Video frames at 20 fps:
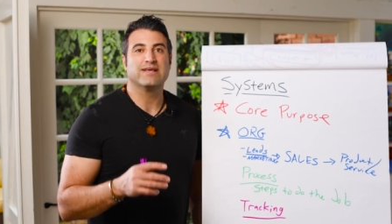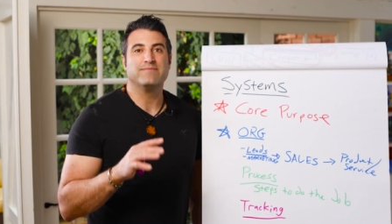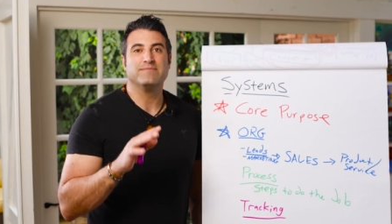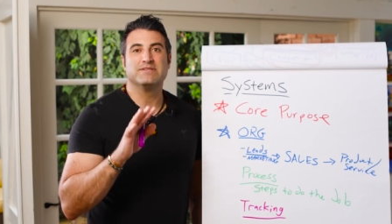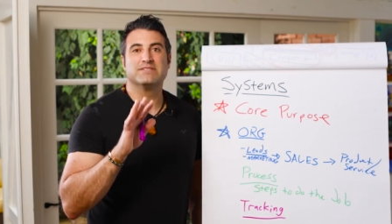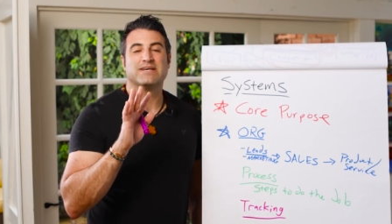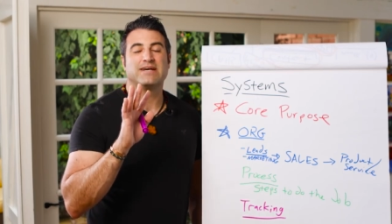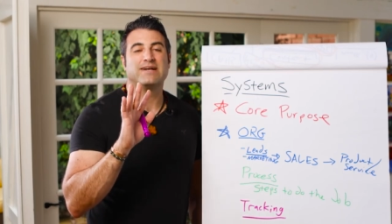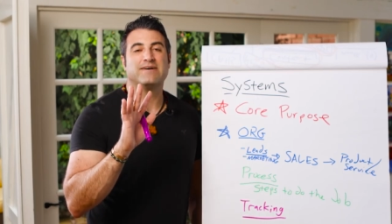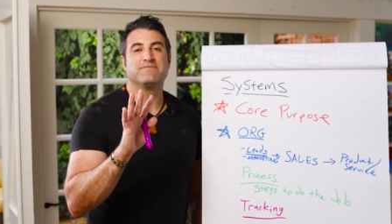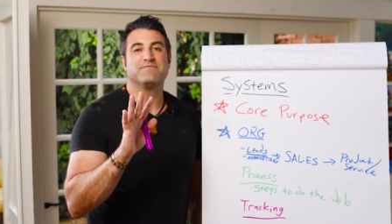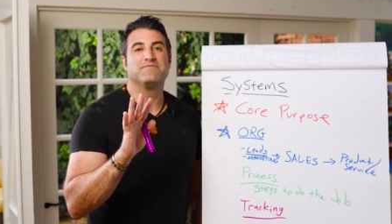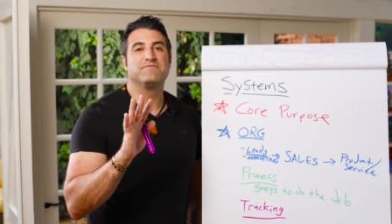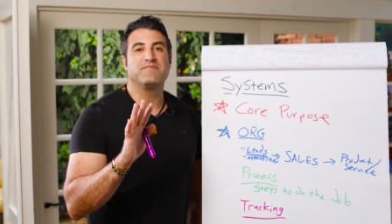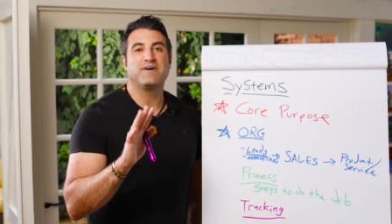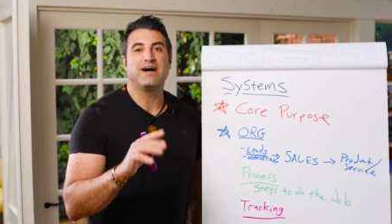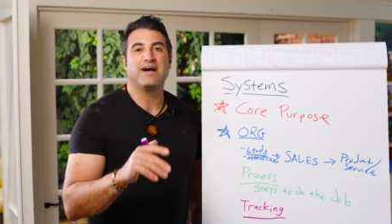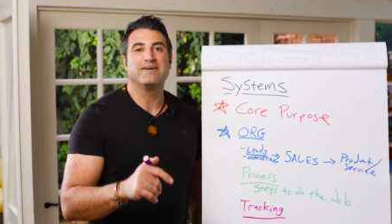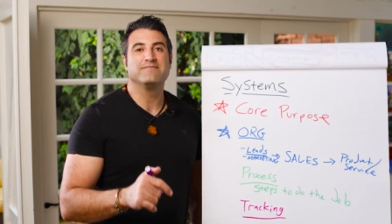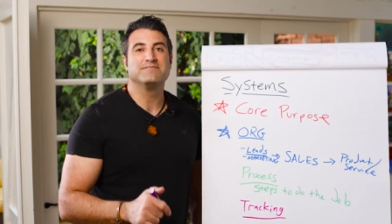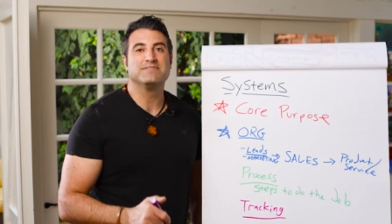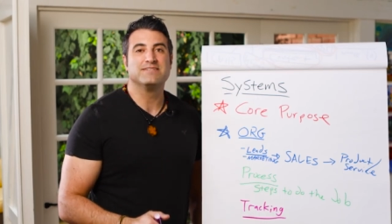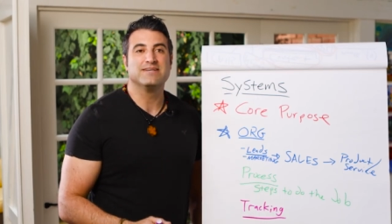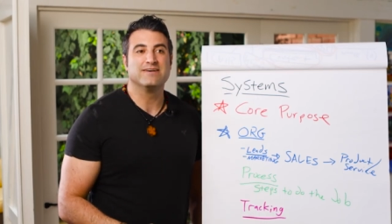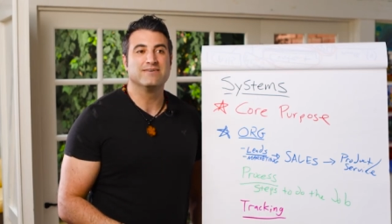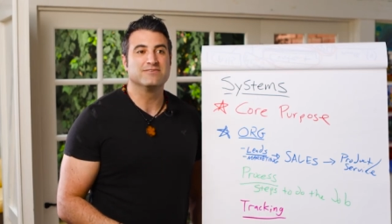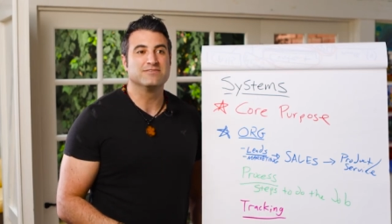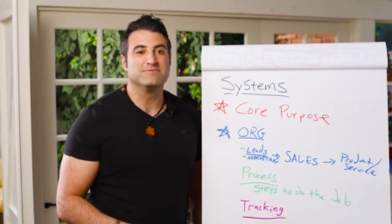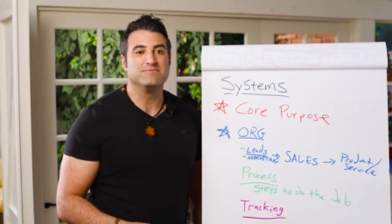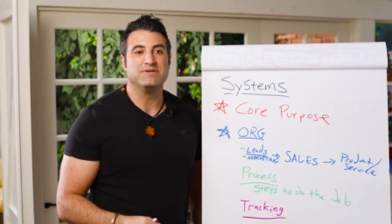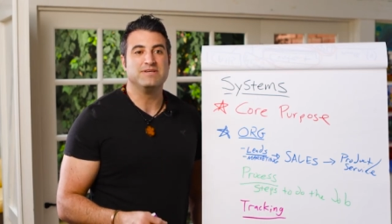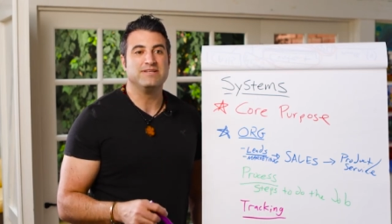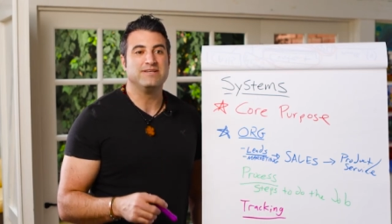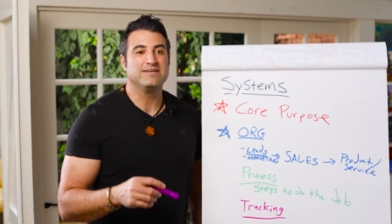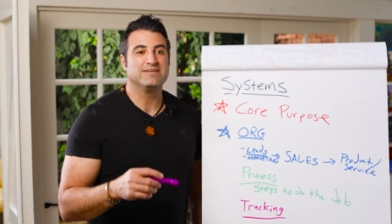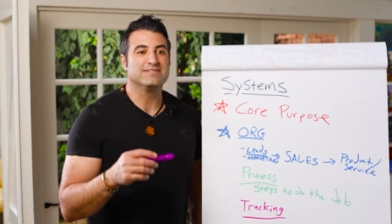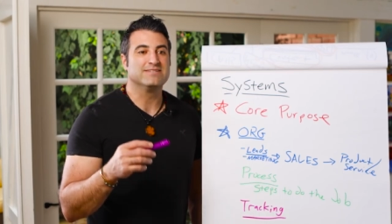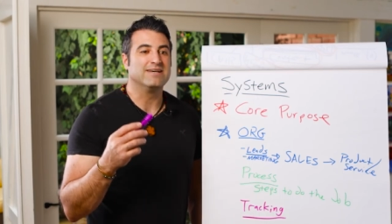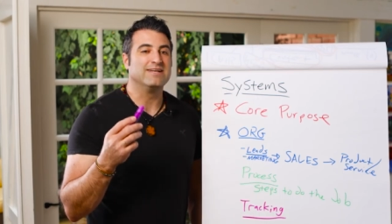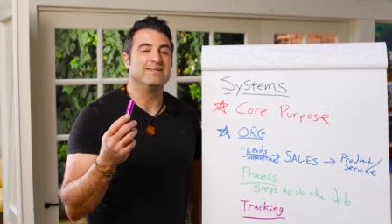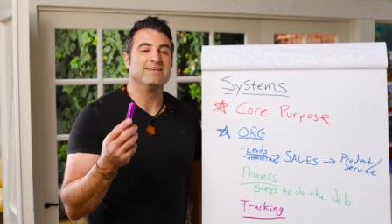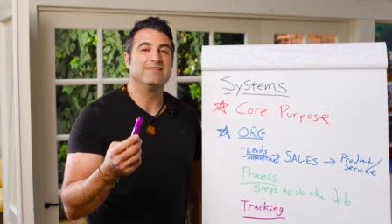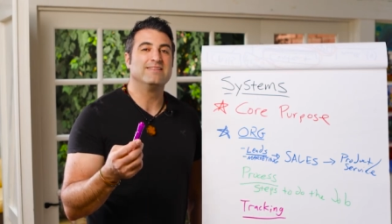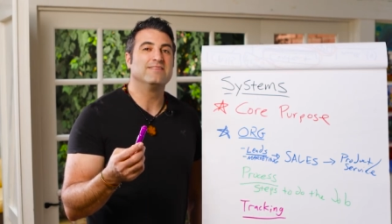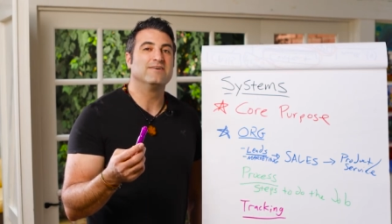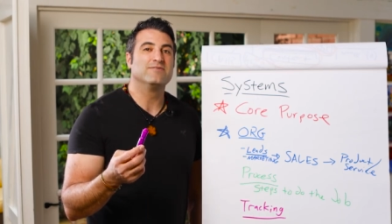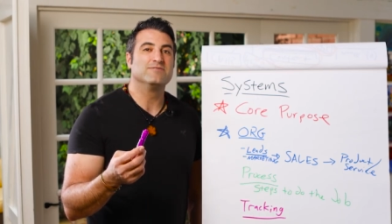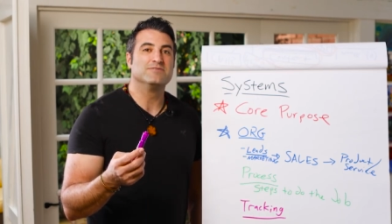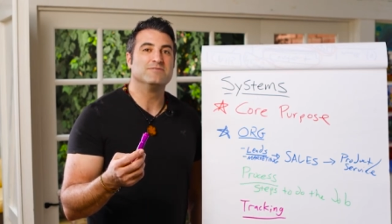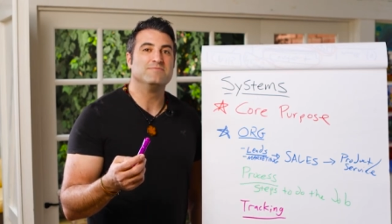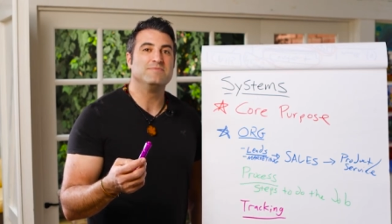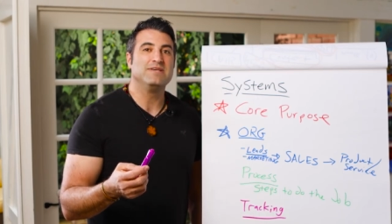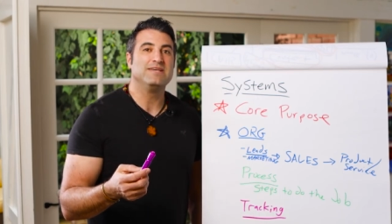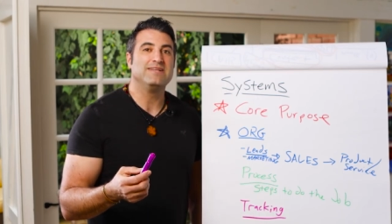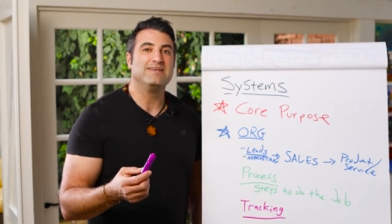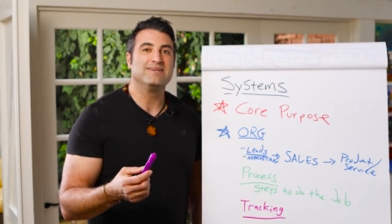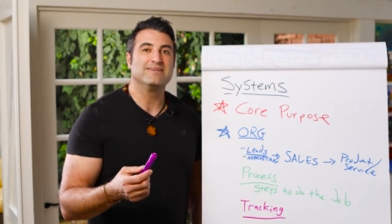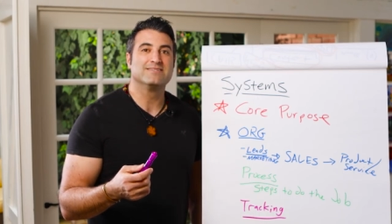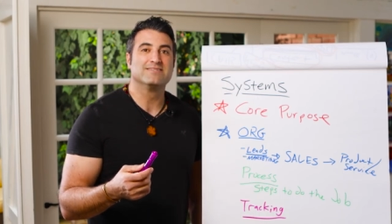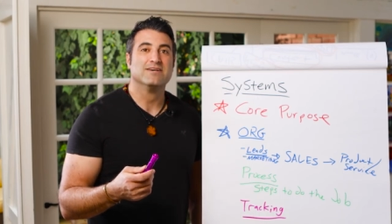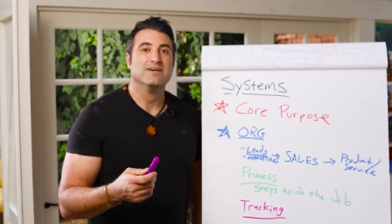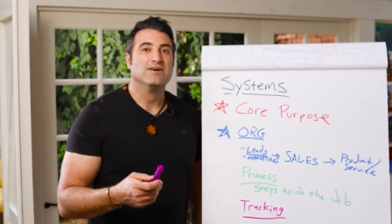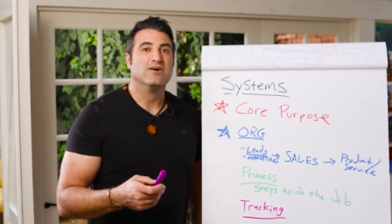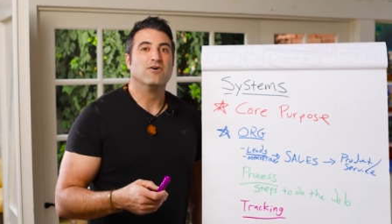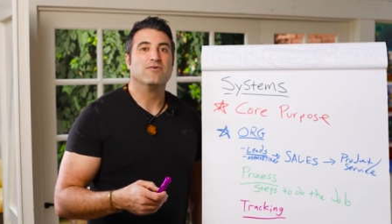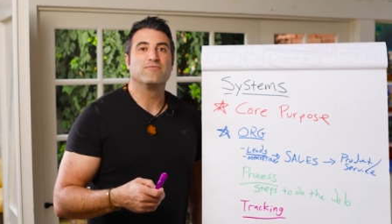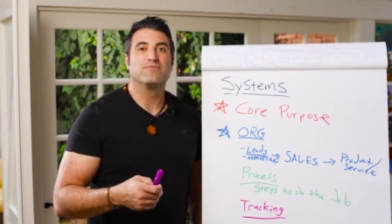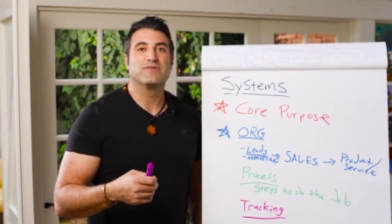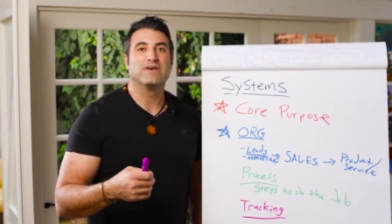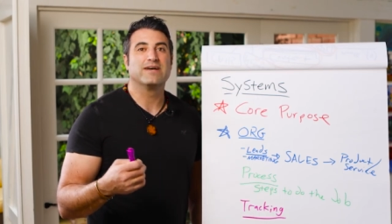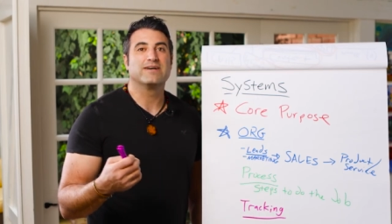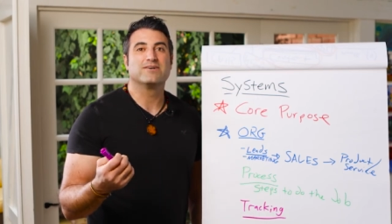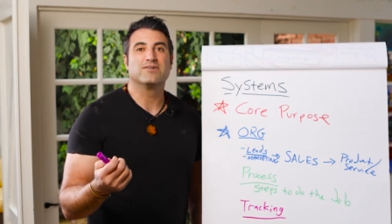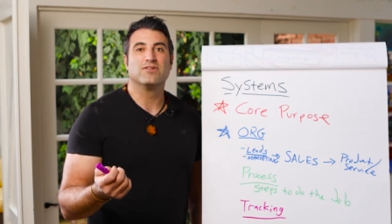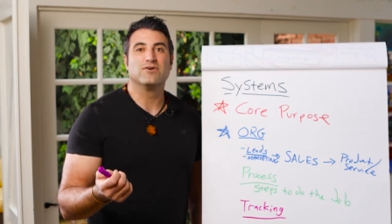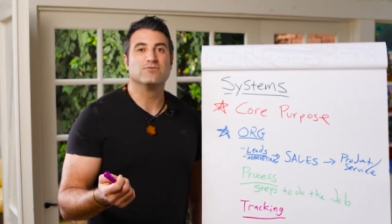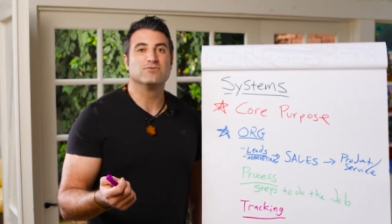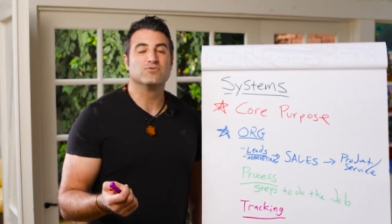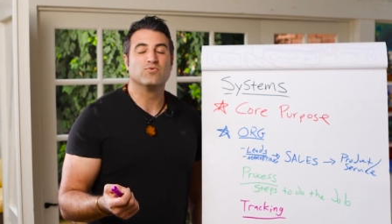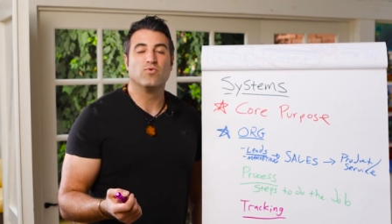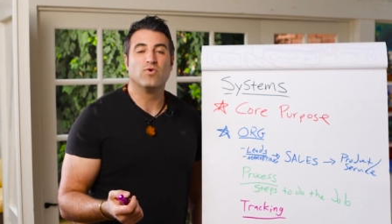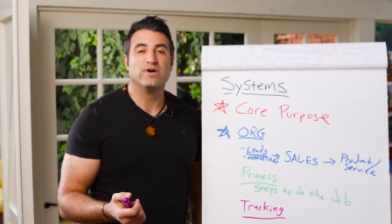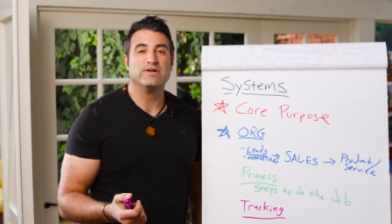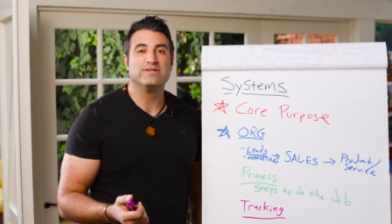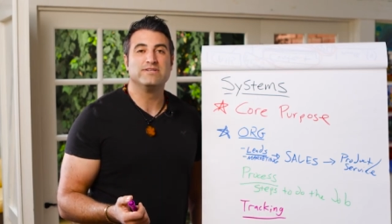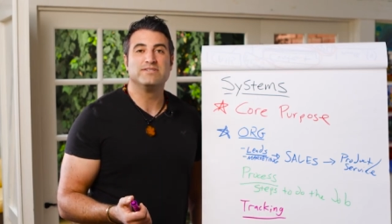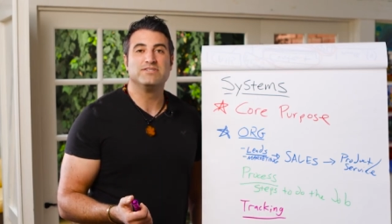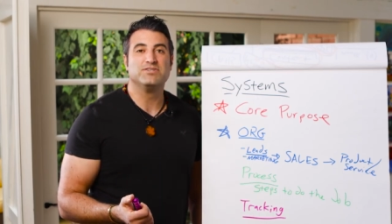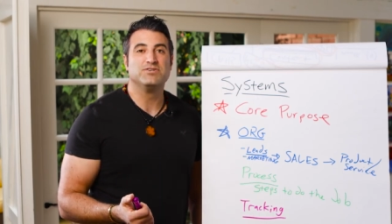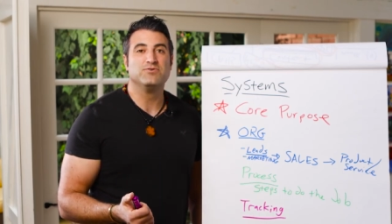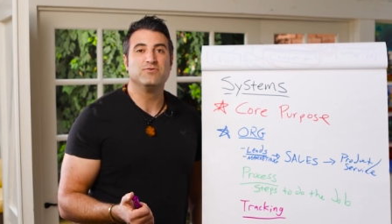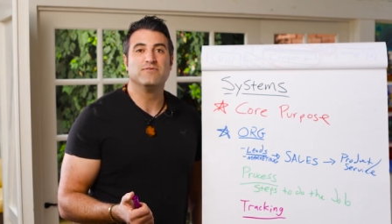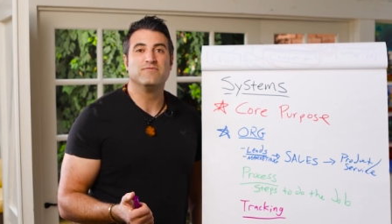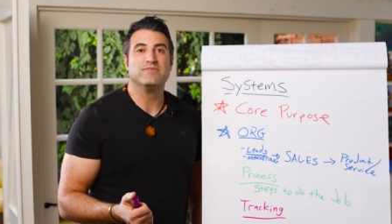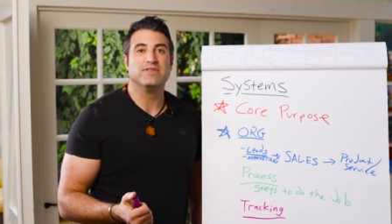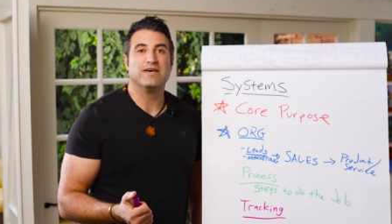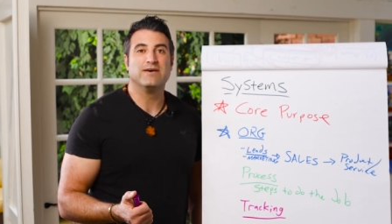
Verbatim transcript: that means I'd have five sales meetings, and in those meetings, hopefully I close one to two of